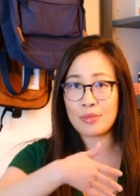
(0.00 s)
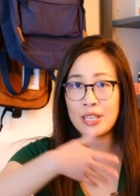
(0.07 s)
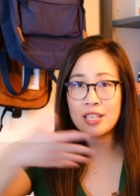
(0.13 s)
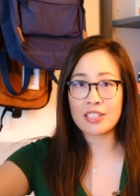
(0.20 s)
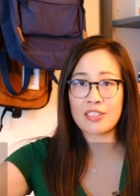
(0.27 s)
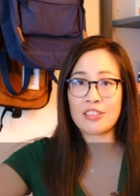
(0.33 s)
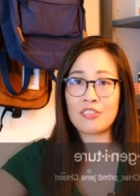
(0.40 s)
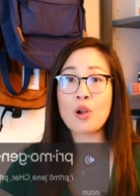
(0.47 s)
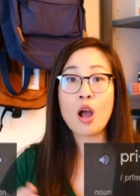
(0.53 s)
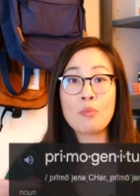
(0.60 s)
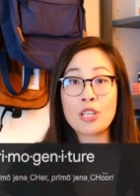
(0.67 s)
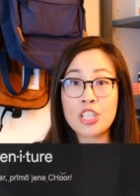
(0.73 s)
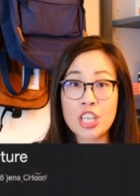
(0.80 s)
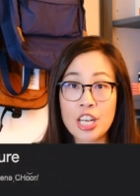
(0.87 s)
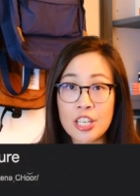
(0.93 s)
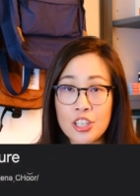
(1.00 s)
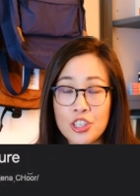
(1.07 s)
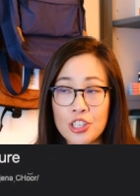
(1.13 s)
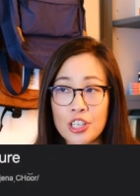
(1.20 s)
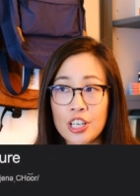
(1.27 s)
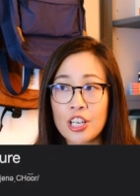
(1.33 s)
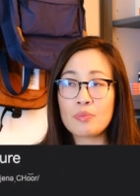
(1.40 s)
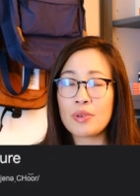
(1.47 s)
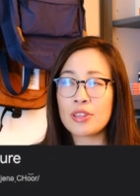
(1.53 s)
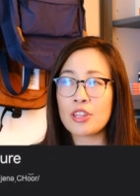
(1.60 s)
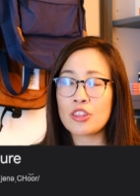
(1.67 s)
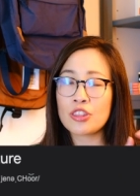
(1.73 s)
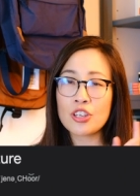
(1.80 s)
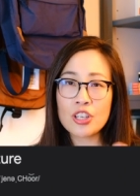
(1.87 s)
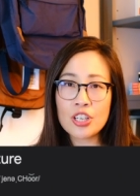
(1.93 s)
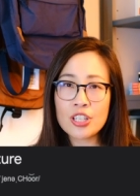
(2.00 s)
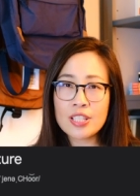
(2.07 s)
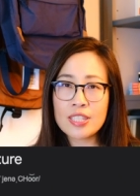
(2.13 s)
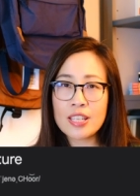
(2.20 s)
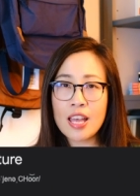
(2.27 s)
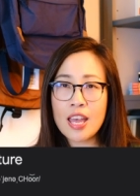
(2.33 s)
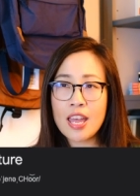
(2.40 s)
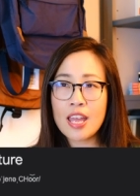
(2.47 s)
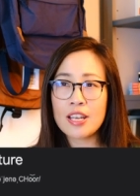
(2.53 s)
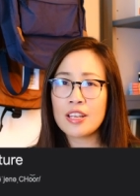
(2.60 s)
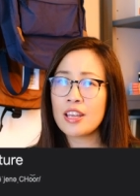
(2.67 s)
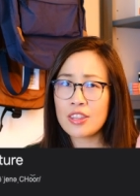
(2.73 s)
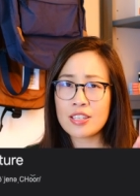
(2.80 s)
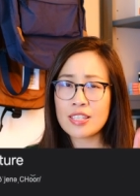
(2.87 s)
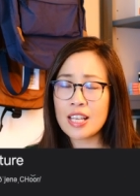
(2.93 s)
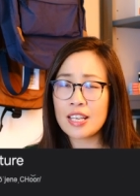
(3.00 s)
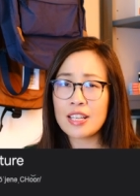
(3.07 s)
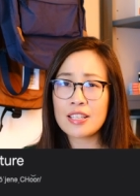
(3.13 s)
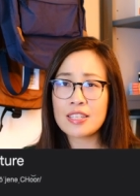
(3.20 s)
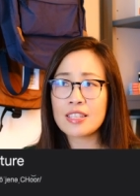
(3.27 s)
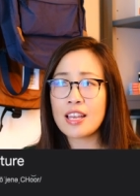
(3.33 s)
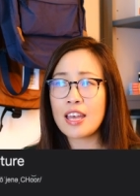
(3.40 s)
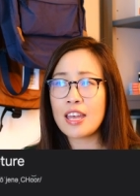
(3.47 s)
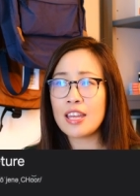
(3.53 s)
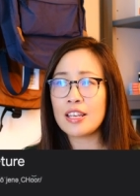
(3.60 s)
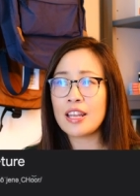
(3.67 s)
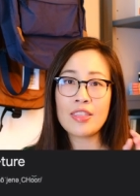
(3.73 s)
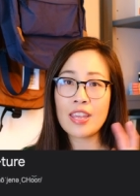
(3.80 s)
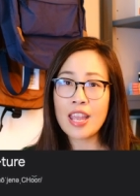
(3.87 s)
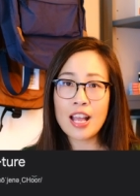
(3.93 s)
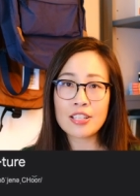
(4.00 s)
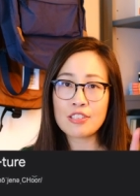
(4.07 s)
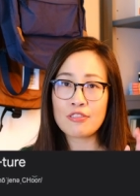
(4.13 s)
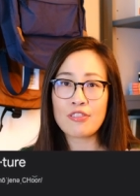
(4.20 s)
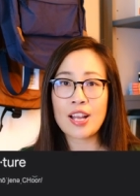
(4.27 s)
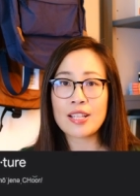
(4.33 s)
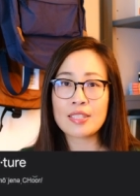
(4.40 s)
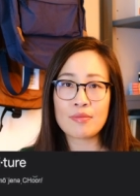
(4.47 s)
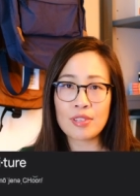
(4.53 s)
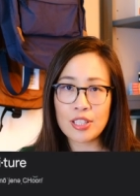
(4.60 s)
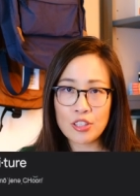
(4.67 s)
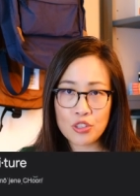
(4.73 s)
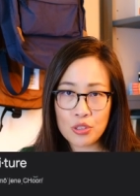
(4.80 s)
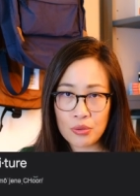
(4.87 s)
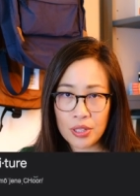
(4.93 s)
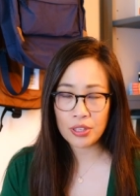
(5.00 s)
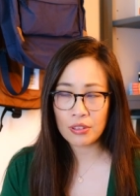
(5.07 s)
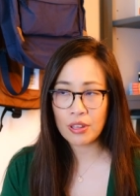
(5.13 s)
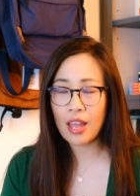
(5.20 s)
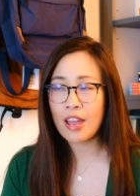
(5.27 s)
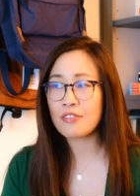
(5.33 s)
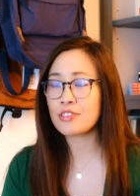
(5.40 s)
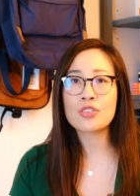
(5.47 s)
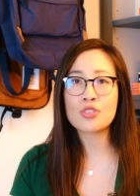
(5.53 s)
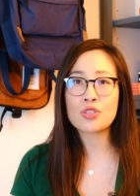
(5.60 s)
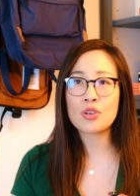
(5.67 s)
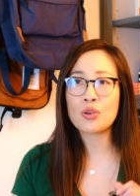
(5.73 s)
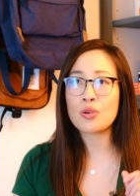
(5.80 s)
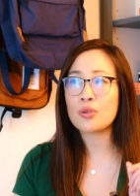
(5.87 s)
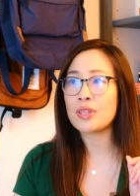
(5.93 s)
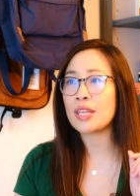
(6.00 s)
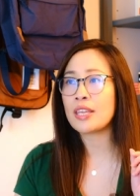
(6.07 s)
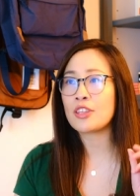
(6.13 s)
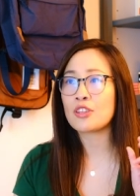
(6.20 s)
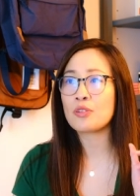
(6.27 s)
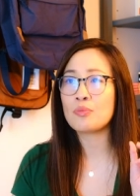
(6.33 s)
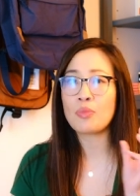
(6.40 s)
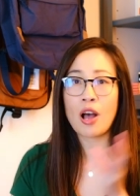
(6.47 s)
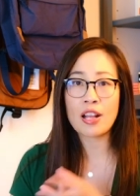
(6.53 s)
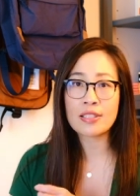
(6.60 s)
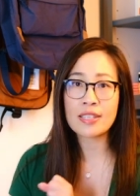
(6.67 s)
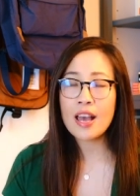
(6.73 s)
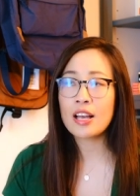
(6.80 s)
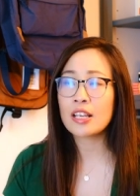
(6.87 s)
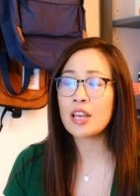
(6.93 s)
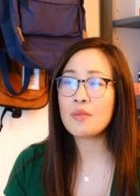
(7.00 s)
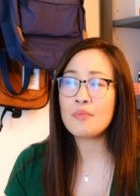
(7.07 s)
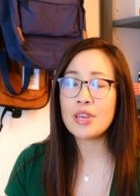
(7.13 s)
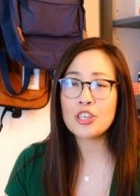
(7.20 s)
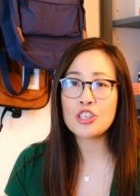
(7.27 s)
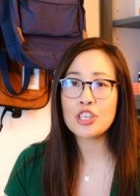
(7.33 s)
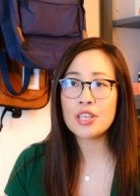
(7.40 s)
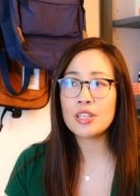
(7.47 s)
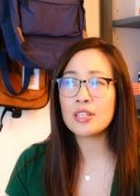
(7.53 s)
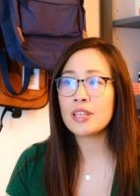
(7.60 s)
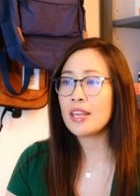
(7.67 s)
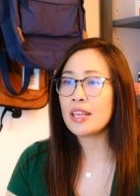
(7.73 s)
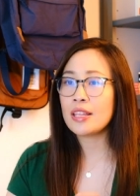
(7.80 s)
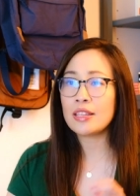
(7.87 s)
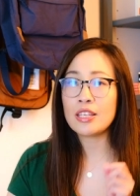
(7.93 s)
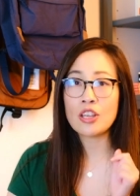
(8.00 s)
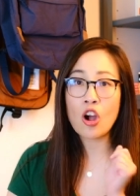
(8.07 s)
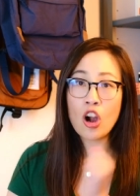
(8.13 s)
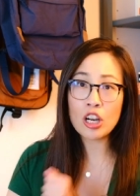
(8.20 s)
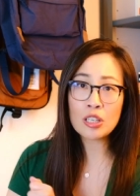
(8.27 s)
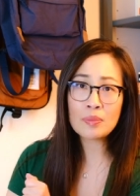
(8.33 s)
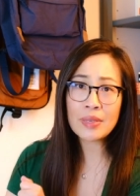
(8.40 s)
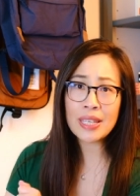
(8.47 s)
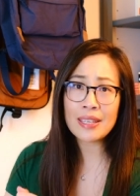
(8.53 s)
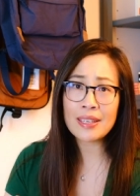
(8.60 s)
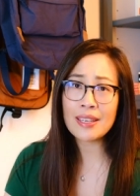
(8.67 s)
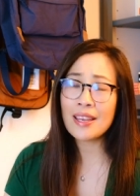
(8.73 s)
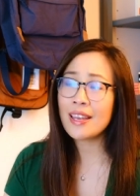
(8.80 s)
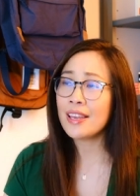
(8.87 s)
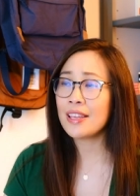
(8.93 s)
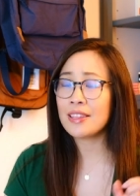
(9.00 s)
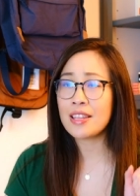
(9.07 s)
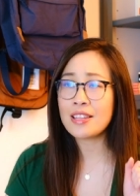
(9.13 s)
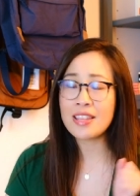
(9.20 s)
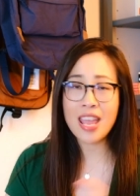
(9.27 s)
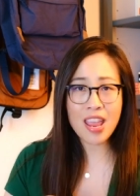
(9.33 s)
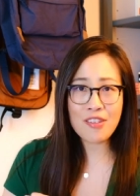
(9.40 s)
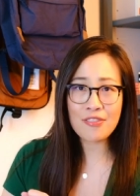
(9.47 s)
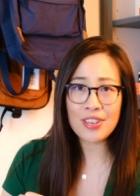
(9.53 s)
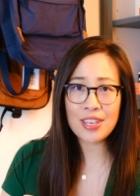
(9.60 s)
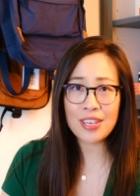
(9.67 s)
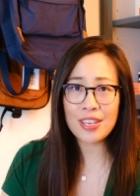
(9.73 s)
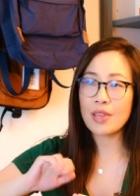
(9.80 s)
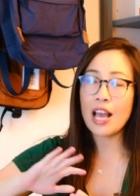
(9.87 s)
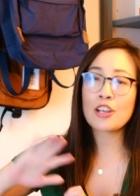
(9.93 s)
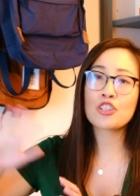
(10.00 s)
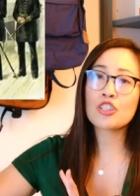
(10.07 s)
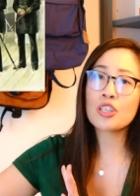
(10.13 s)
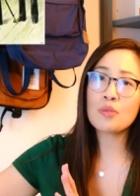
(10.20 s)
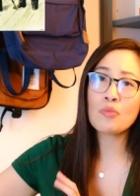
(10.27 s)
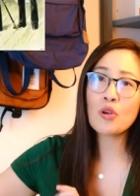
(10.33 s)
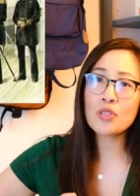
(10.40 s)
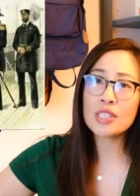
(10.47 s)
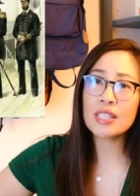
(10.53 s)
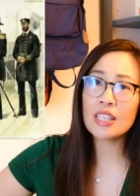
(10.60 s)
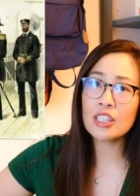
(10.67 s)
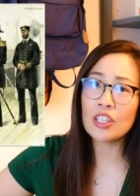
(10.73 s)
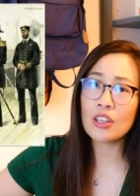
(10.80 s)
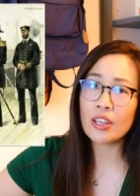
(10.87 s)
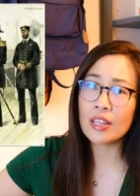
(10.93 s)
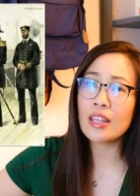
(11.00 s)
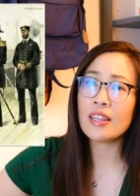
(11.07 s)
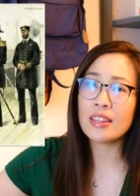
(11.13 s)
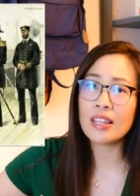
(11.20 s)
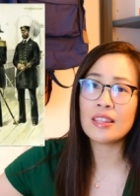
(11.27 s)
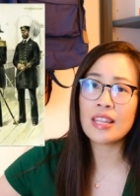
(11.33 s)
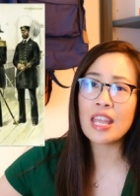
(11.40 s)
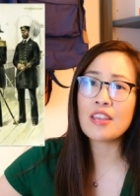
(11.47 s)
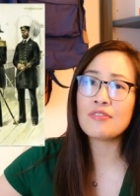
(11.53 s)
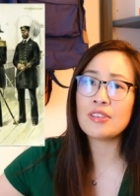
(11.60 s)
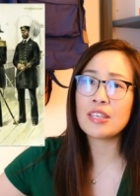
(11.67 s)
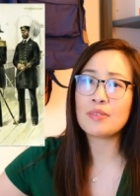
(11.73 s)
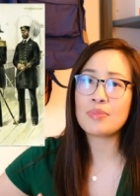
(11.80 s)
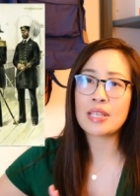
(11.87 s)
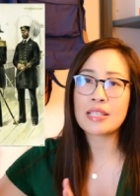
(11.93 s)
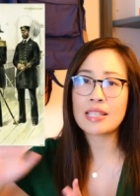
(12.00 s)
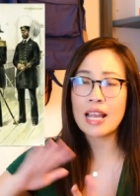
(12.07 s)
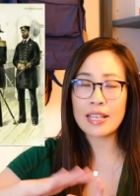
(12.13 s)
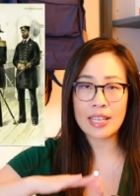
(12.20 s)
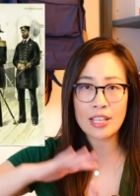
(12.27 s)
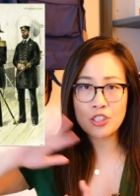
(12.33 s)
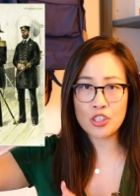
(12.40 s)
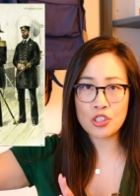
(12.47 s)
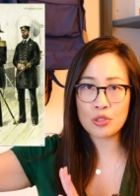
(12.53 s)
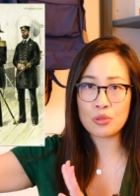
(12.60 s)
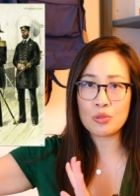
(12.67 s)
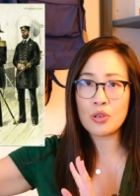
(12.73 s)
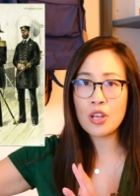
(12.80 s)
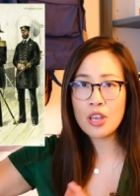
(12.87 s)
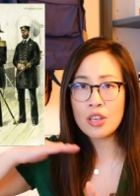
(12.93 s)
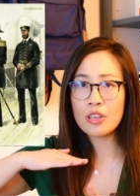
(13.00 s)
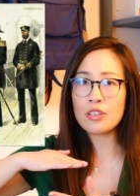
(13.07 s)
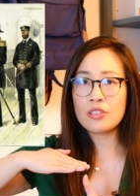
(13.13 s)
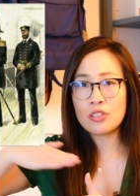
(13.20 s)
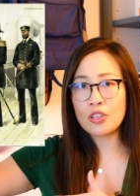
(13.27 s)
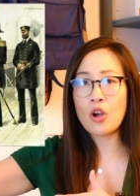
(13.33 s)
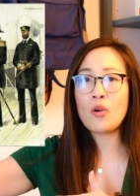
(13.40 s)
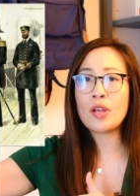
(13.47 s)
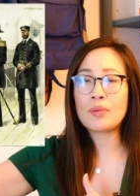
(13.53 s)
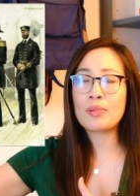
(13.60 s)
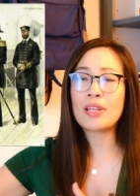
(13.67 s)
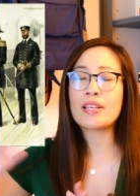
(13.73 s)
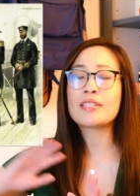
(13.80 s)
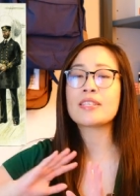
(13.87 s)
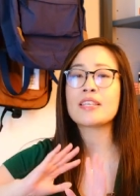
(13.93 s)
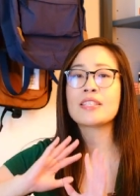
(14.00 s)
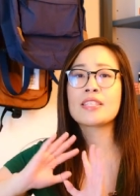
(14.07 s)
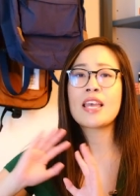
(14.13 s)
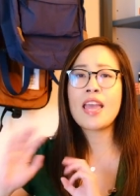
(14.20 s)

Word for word: because of primogeniture. But the third son, the second son, they had to find something to do with their lives. So they either bought a commission in the army, in the navy, actually mostly in the in the navy because that gets you going places,